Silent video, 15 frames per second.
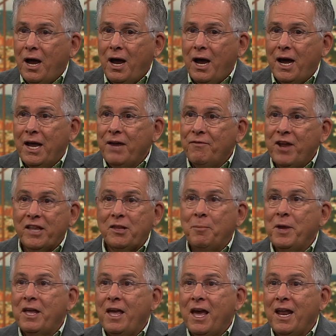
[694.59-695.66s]
Uh, even at the
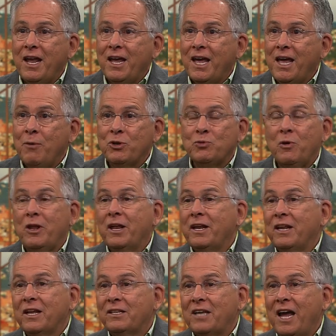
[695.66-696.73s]
beginning, he was
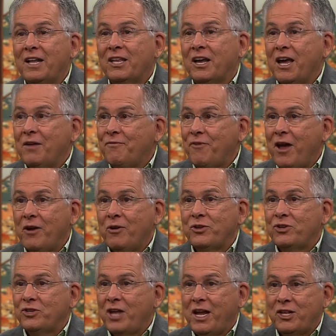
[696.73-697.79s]
willing to take the Confederate
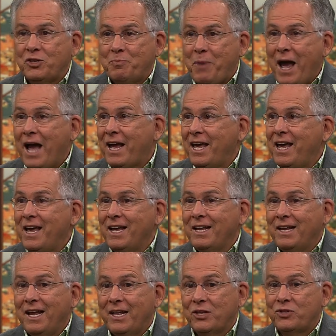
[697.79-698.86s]
States back
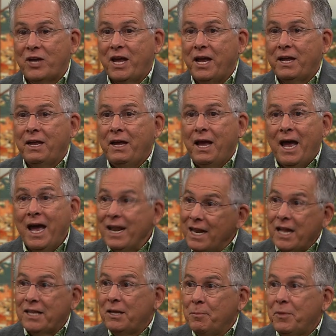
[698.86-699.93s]
in and say, and
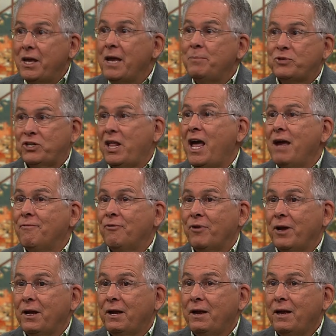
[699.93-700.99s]
let them keep
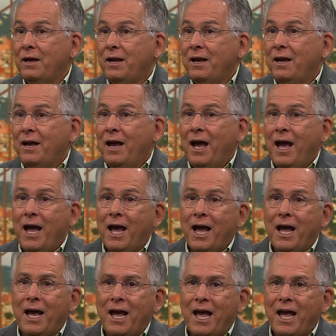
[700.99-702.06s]
slavery. Uh,
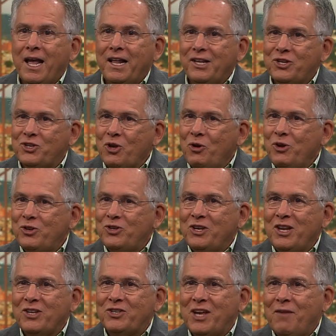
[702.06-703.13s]
and so you
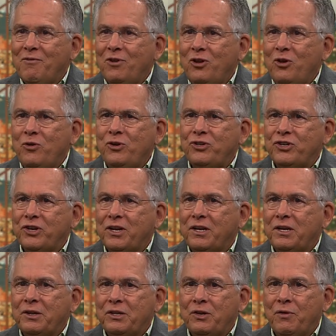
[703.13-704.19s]
see this
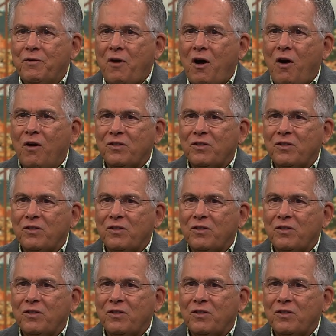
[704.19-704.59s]
evolution to